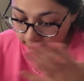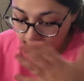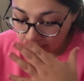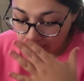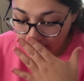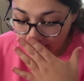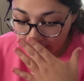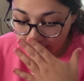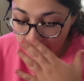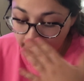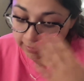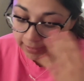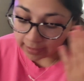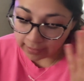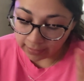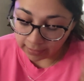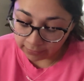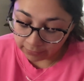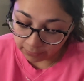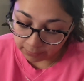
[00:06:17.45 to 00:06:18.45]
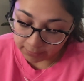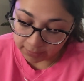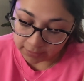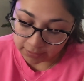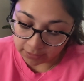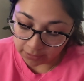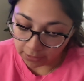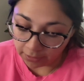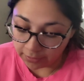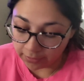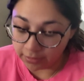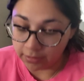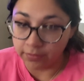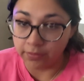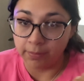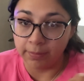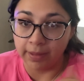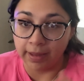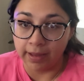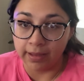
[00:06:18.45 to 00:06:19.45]
things like that, like from the scenarios
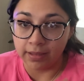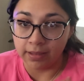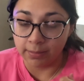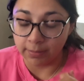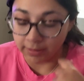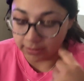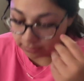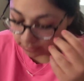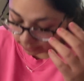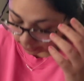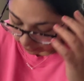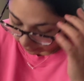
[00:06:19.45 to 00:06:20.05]
from last semester.